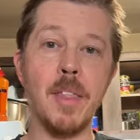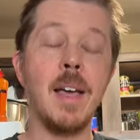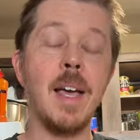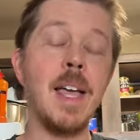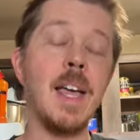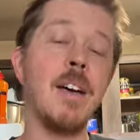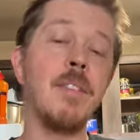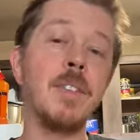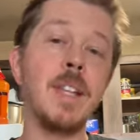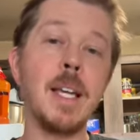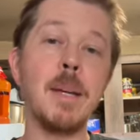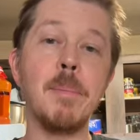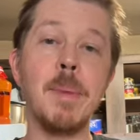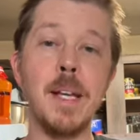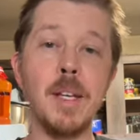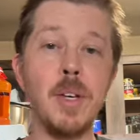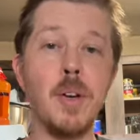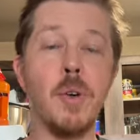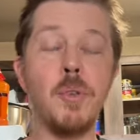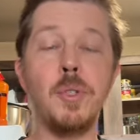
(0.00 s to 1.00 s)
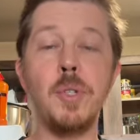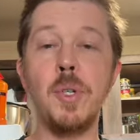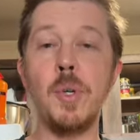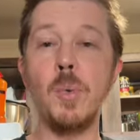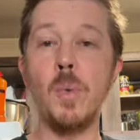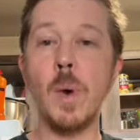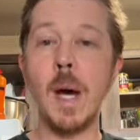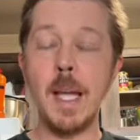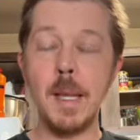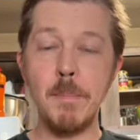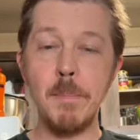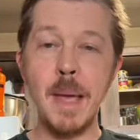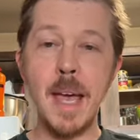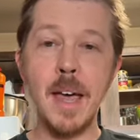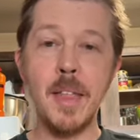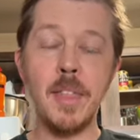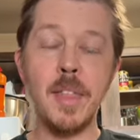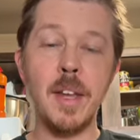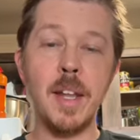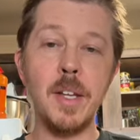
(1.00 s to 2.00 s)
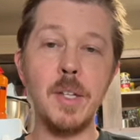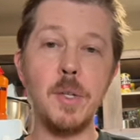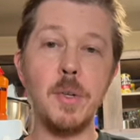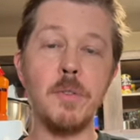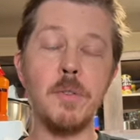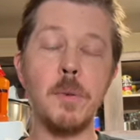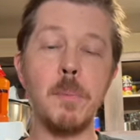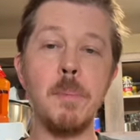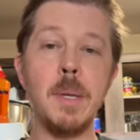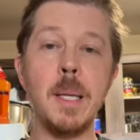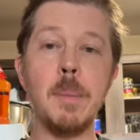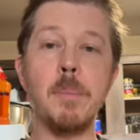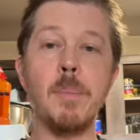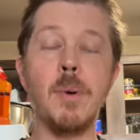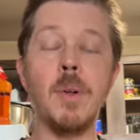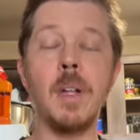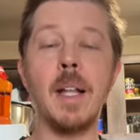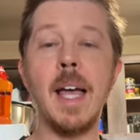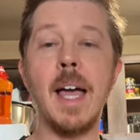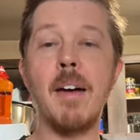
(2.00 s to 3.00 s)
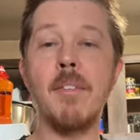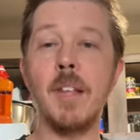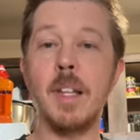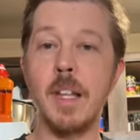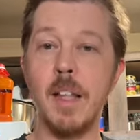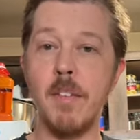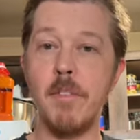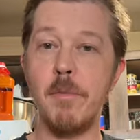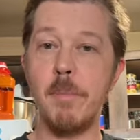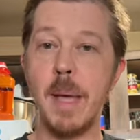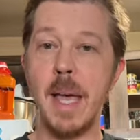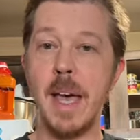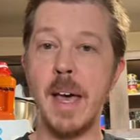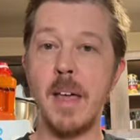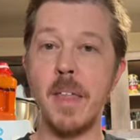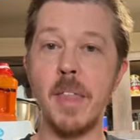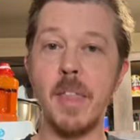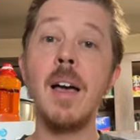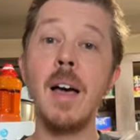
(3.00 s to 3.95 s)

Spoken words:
I have like my go-to white bath that I do for people. I have a love bath.